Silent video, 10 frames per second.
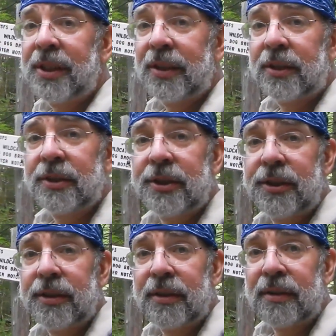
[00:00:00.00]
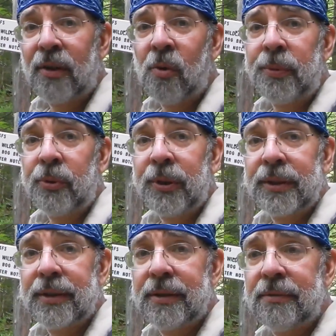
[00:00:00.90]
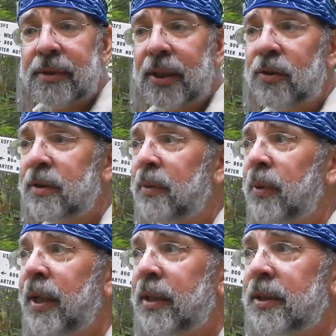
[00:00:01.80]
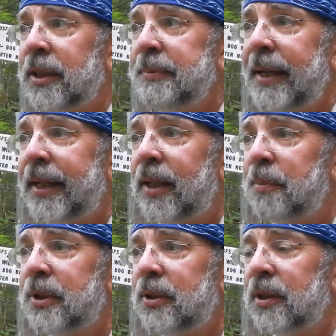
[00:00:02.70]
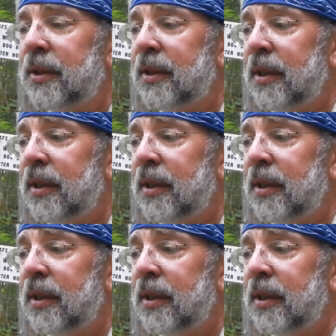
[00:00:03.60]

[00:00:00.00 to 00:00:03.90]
stills, hope you can tell that we did make it up to the